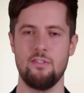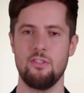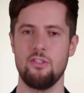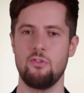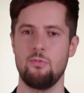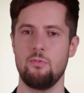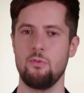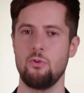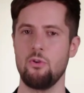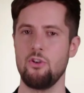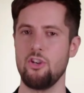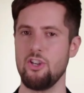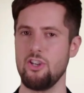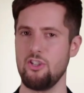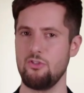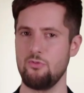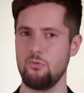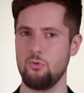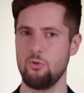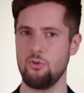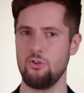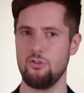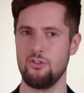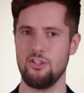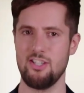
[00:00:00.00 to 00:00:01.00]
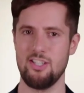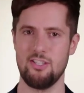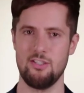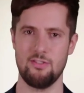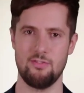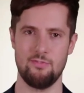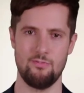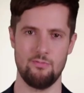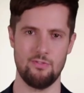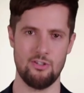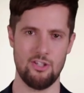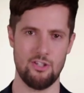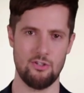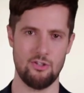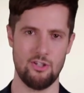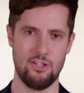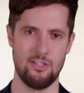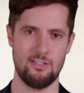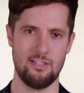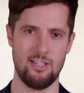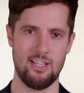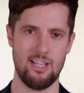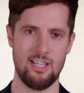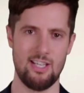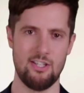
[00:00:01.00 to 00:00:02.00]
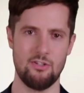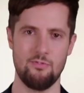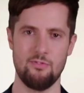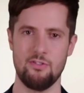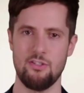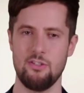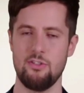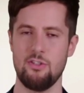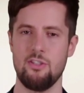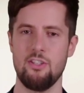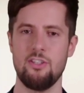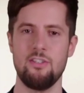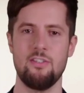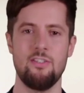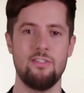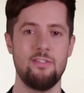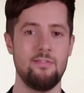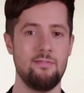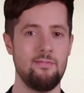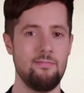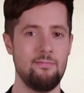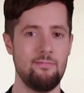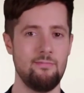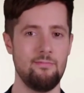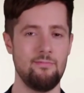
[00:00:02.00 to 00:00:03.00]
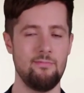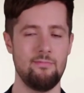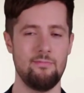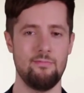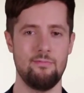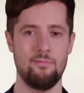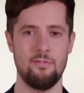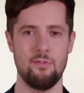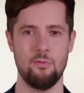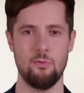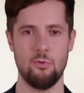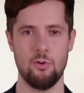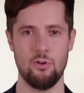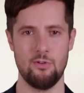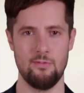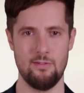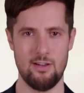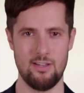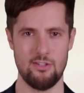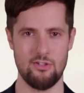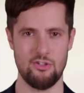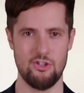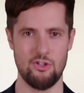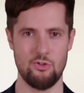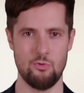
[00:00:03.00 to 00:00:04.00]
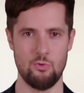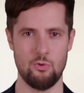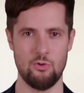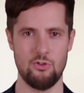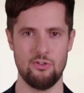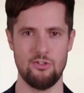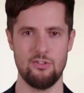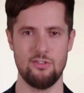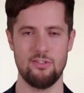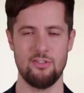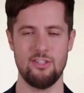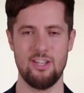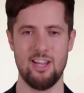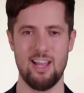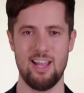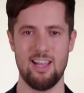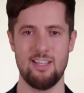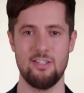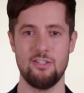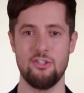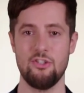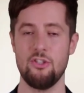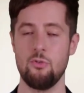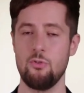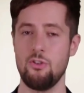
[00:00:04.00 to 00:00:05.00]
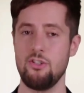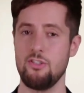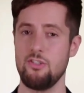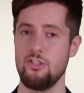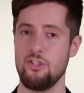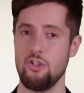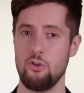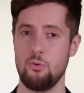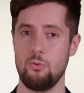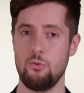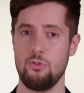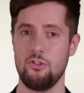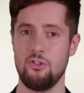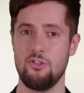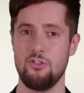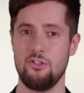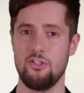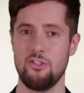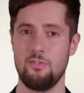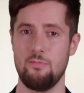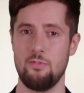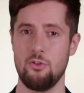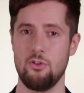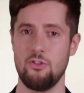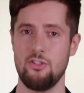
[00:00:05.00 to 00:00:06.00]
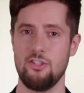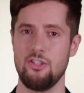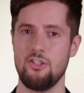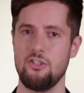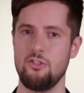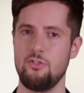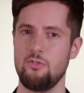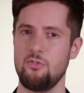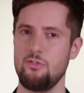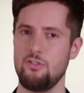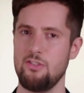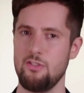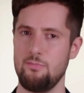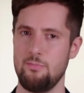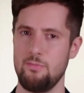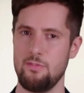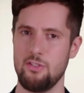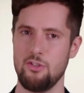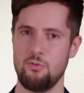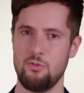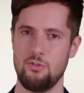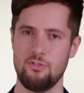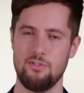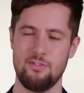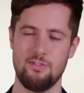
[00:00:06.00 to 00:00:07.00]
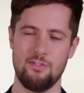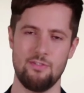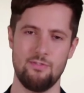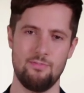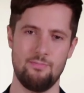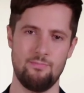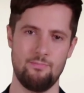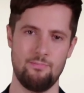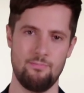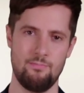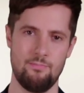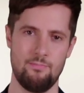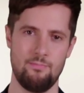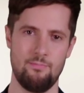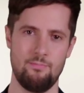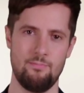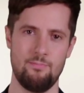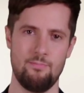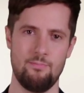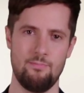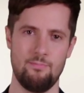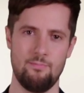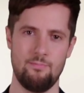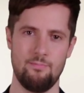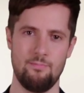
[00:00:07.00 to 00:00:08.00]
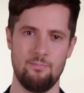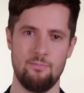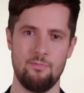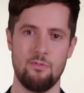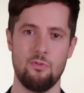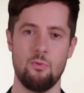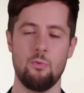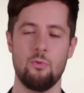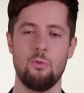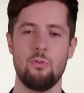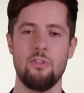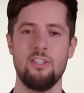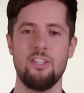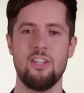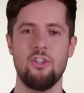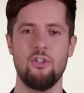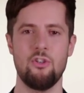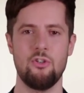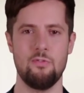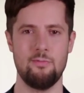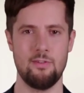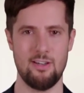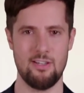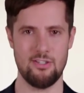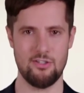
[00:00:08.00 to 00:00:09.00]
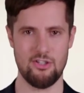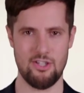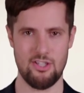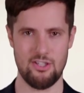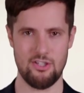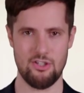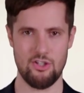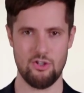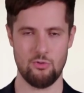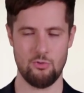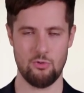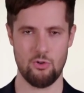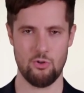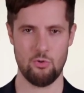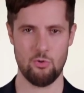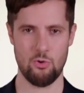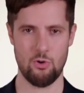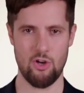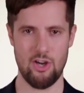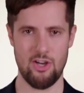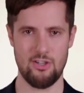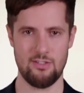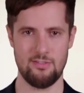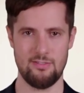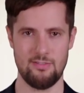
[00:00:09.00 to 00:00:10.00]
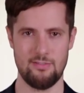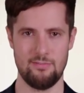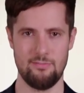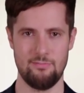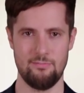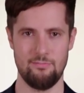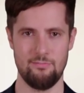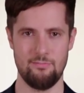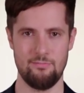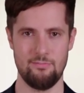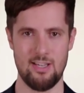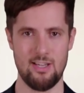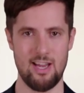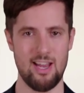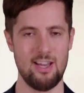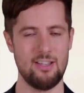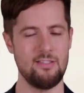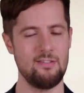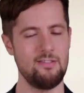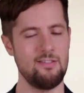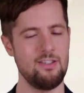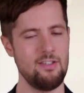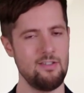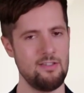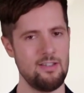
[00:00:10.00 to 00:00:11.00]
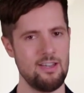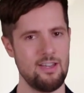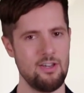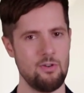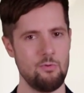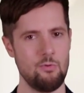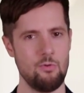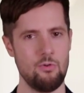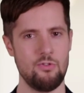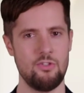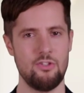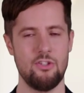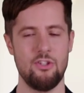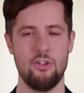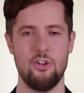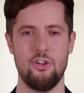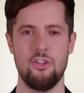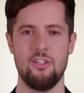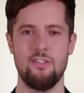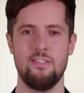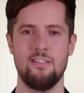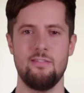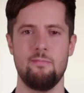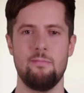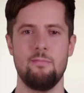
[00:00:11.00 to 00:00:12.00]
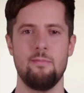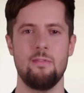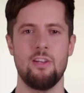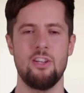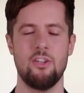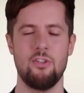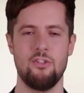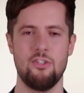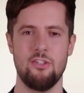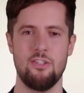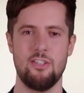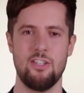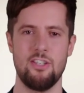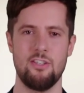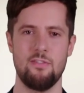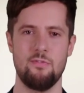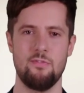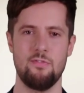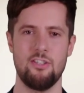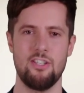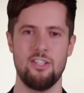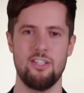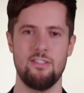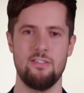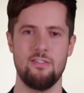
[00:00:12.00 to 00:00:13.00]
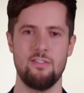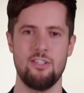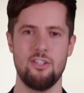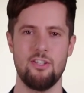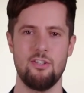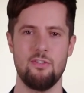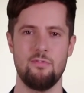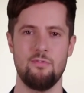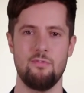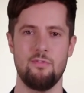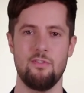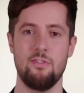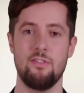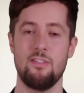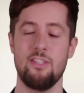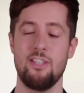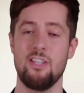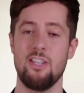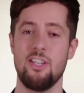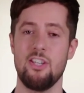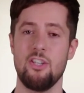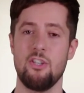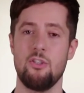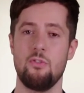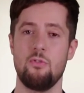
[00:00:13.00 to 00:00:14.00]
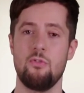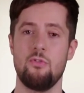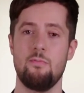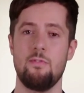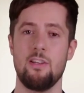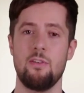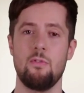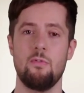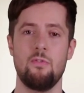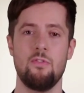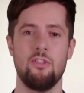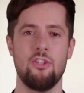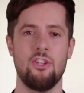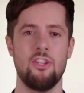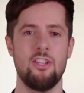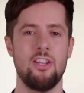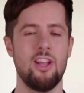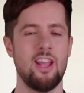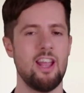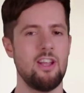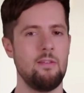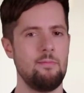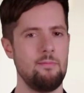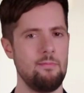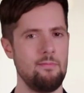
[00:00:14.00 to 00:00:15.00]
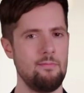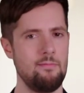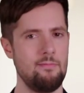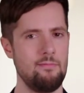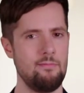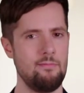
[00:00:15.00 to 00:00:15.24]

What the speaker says: They're born out of worry, fear, and negative thinking. We imagine the worst, and in doing so, we turn small issues into big ones. We let our imagination run wild, and suddenly, what started as a minor inconvenience feels like a huge mountain to climb.